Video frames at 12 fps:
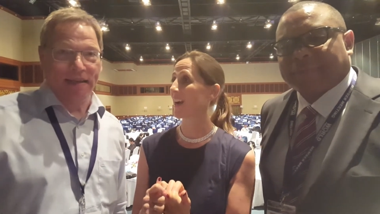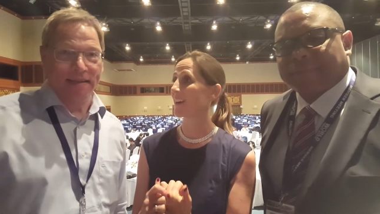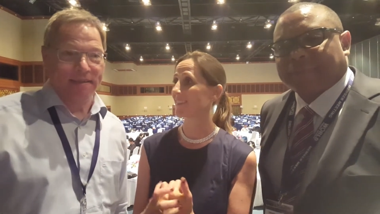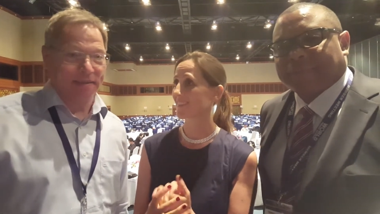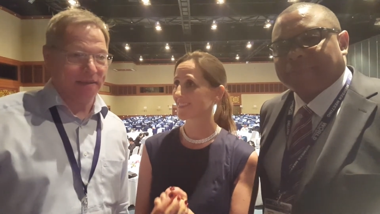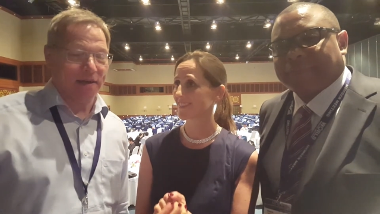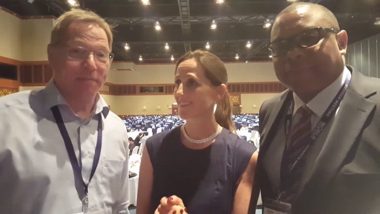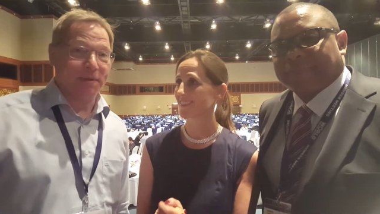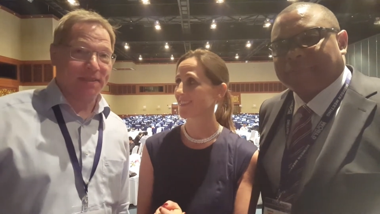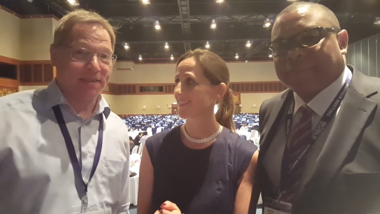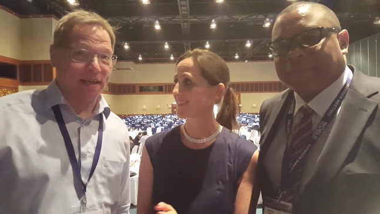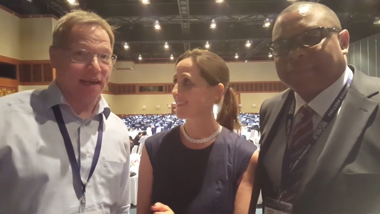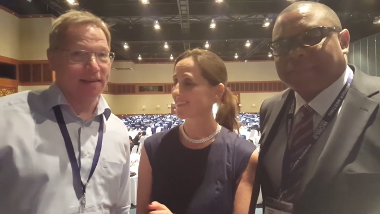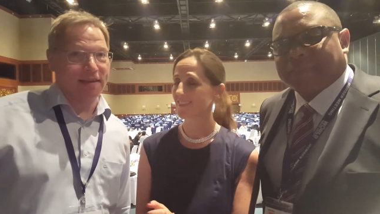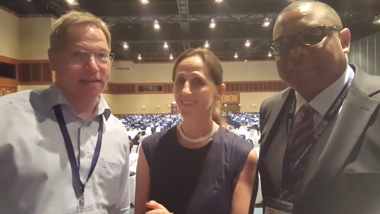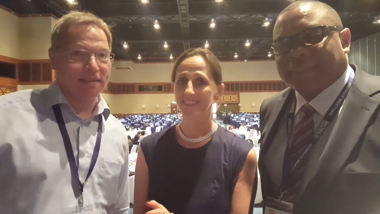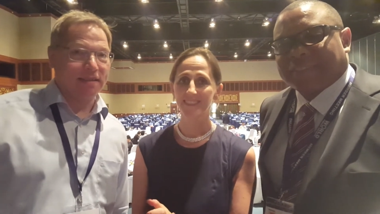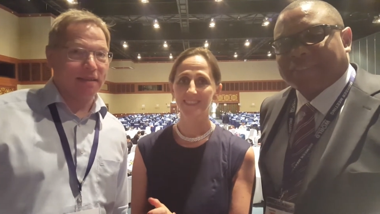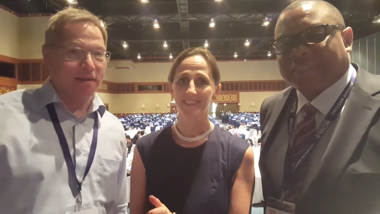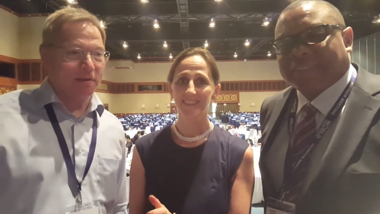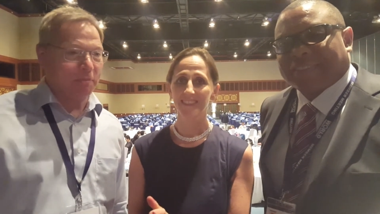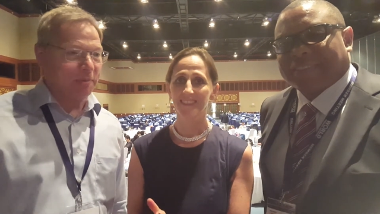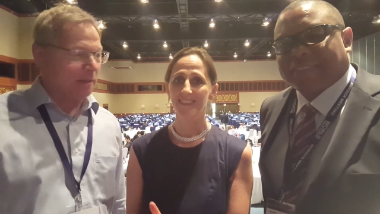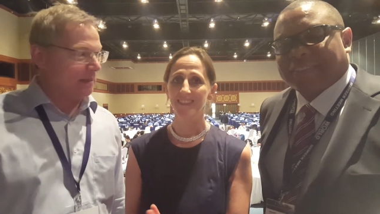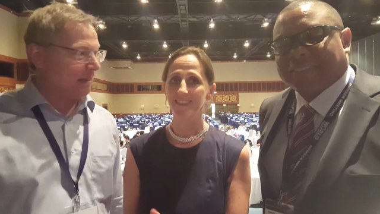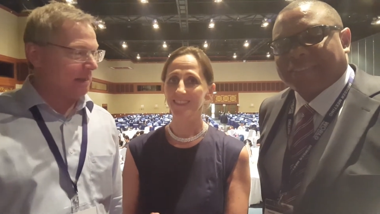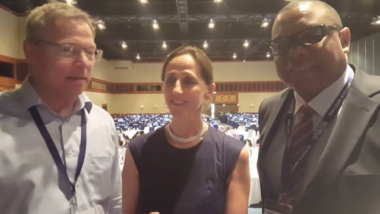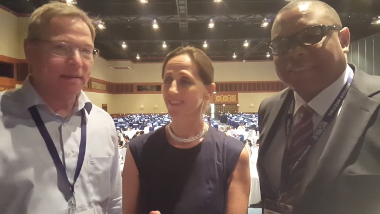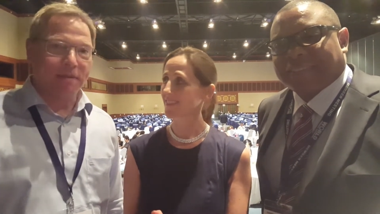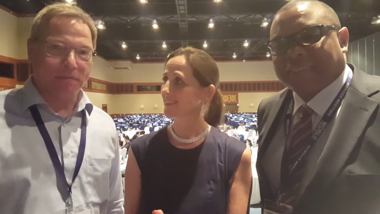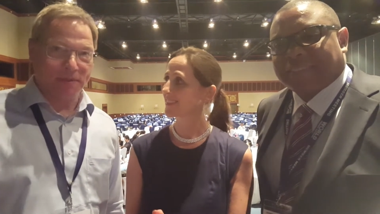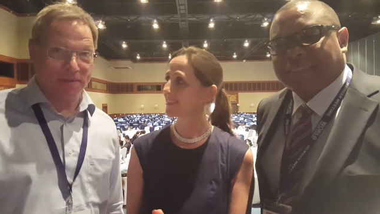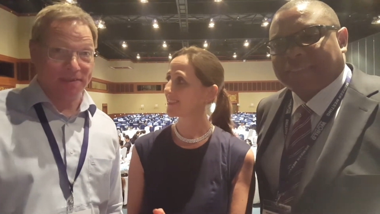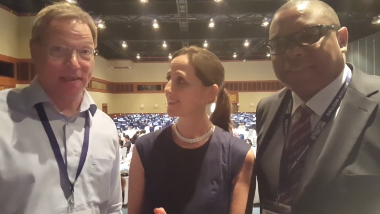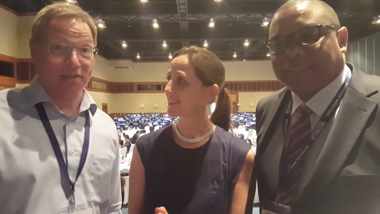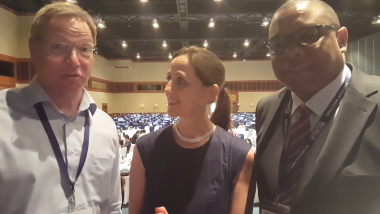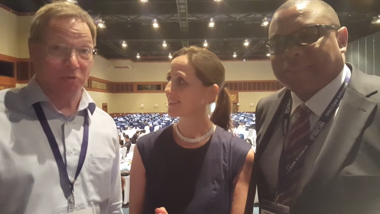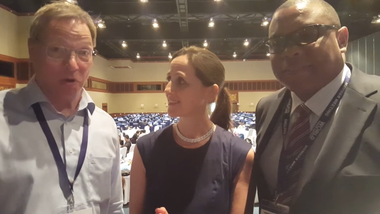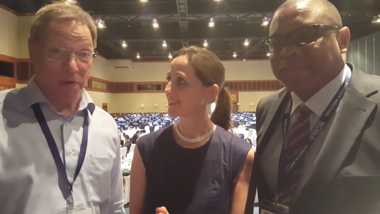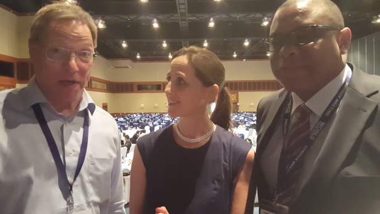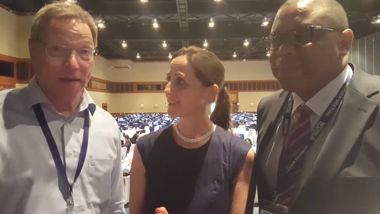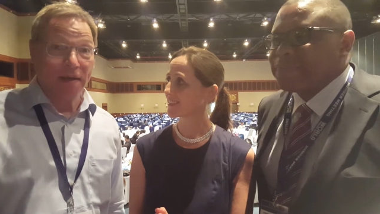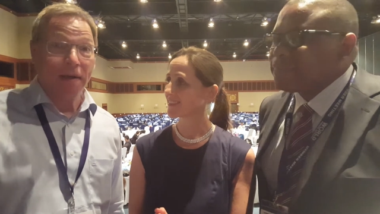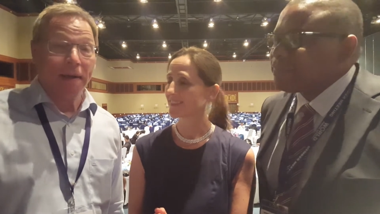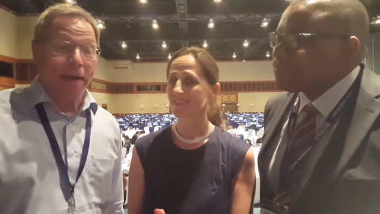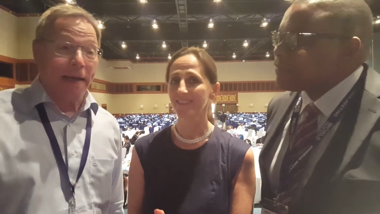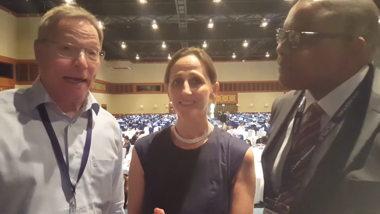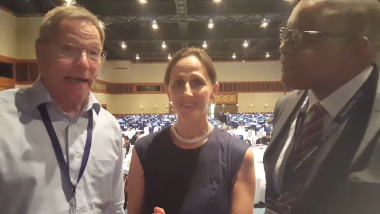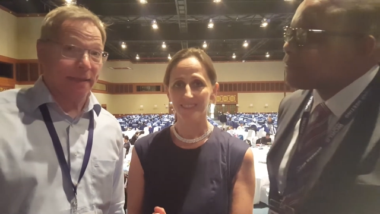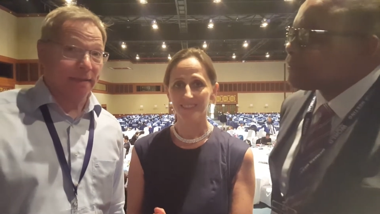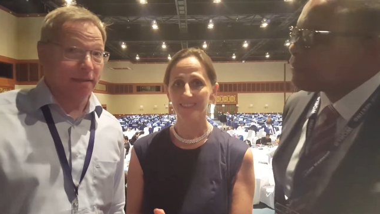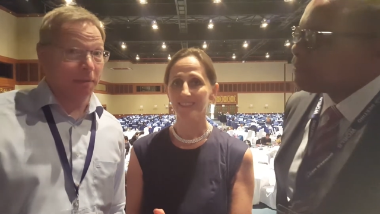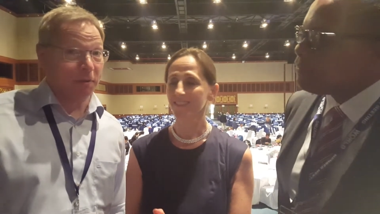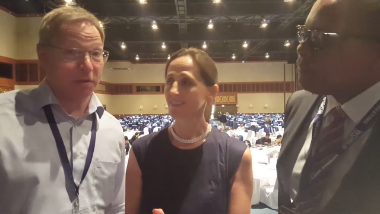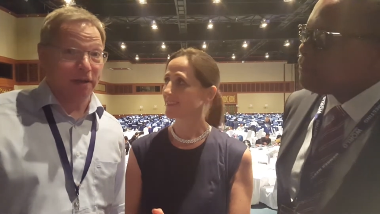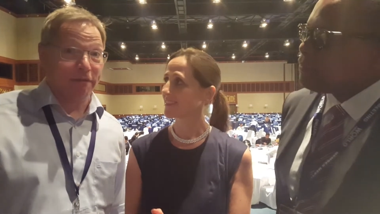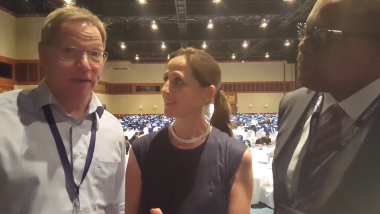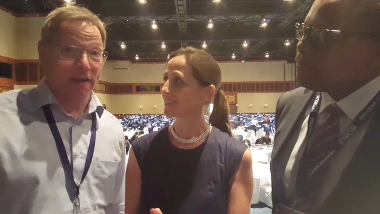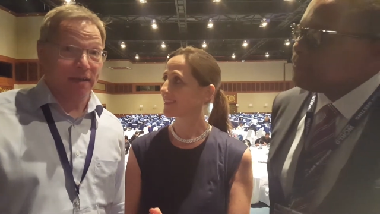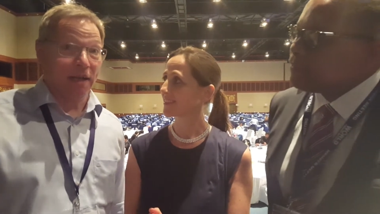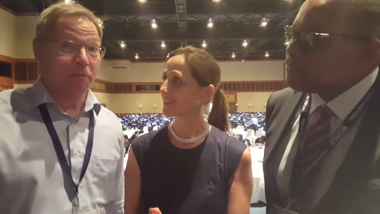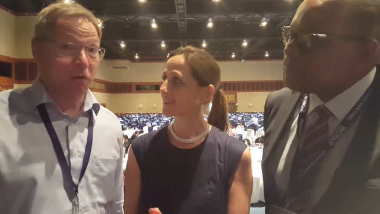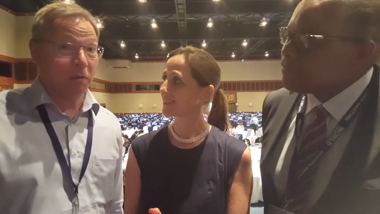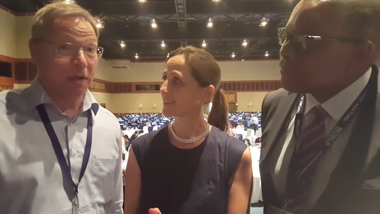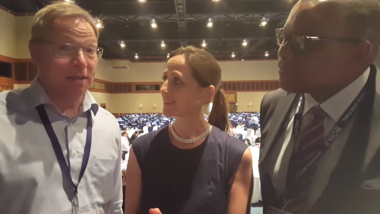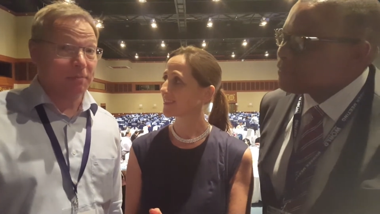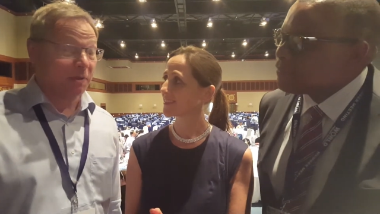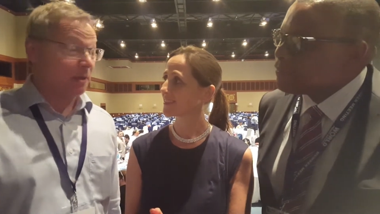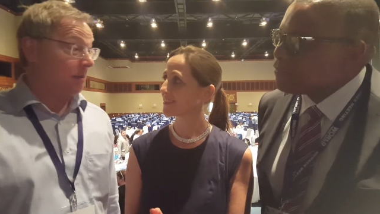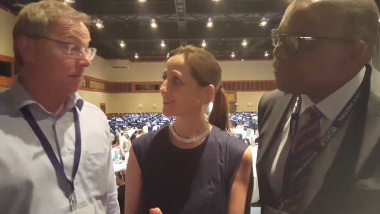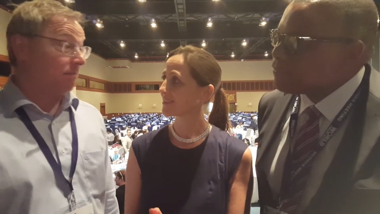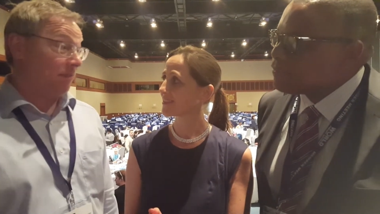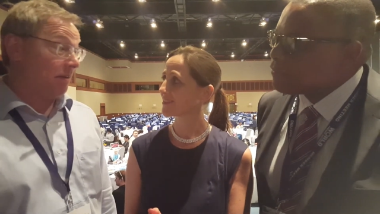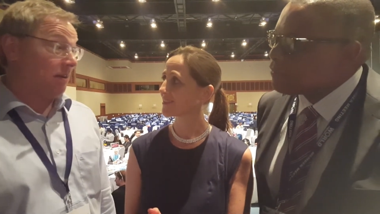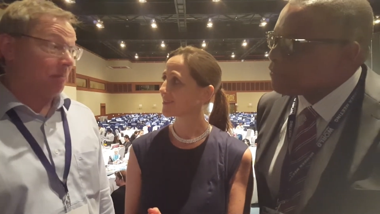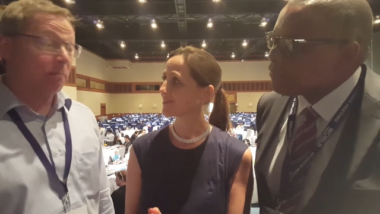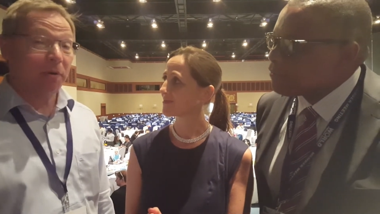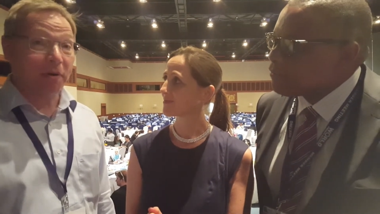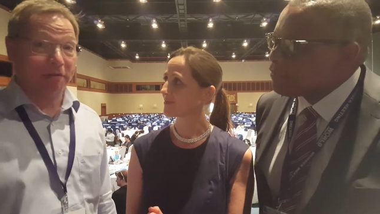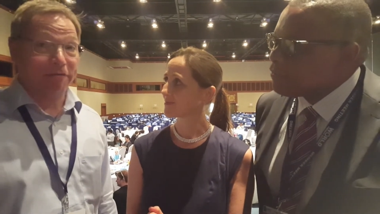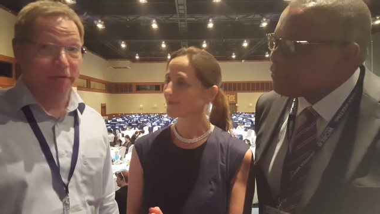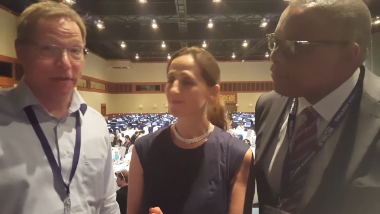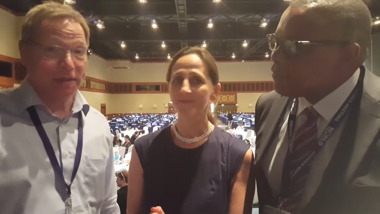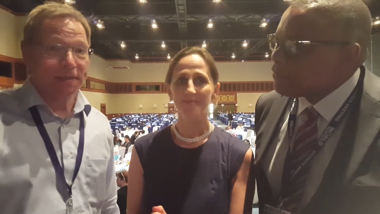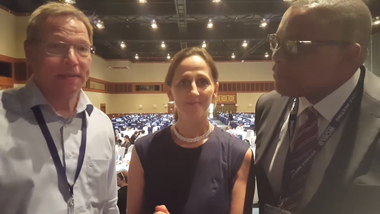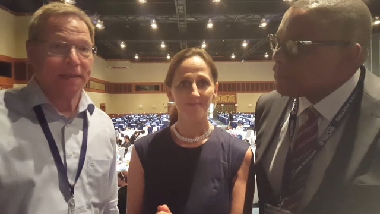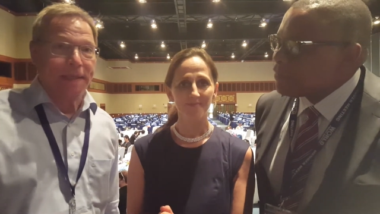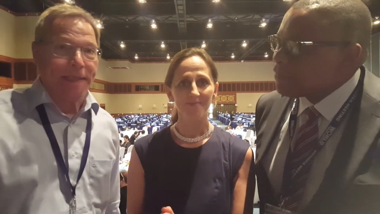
Speaker 1: and uh, I must say that year by year the business has growing, and the WFN network has become very important for us.